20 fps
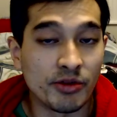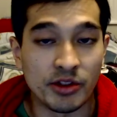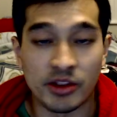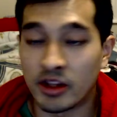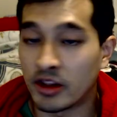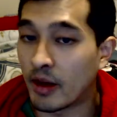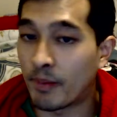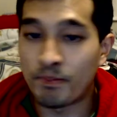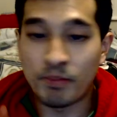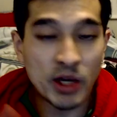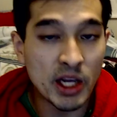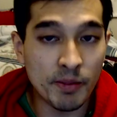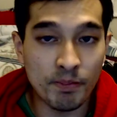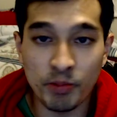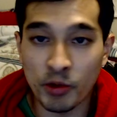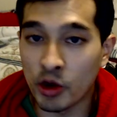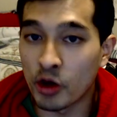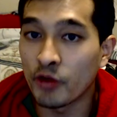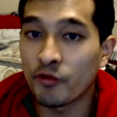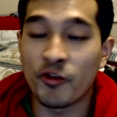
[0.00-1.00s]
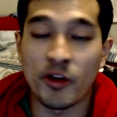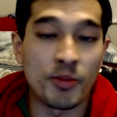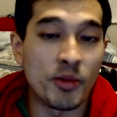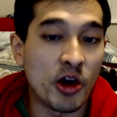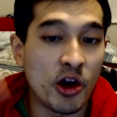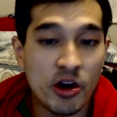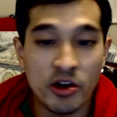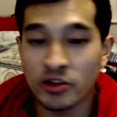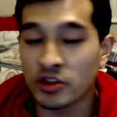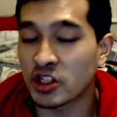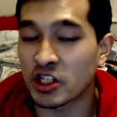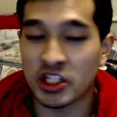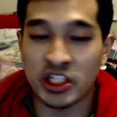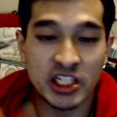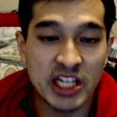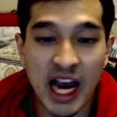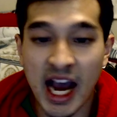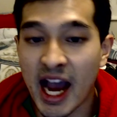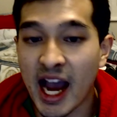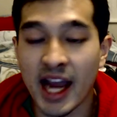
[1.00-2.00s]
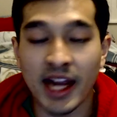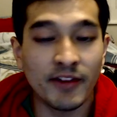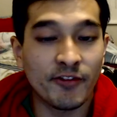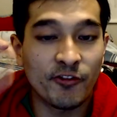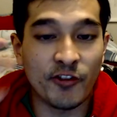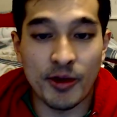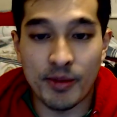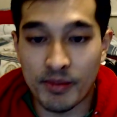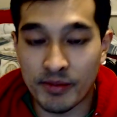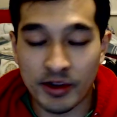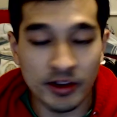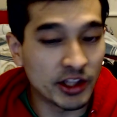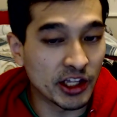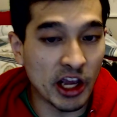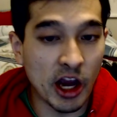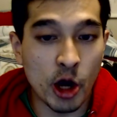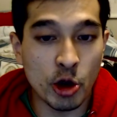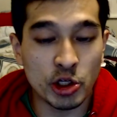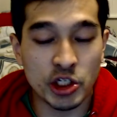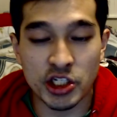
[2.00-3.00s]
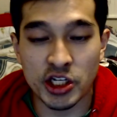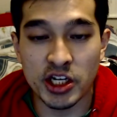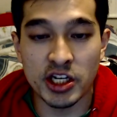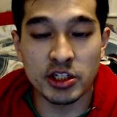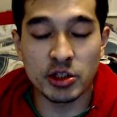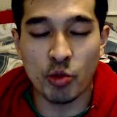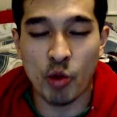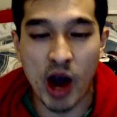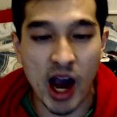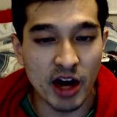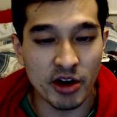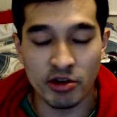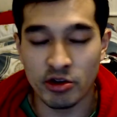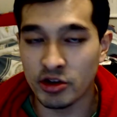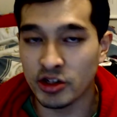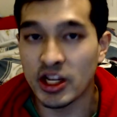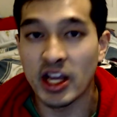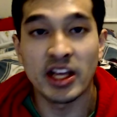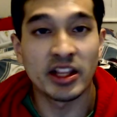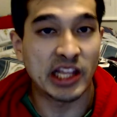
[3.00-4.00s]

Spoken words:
The people from earth to sky, from the oceans, waters,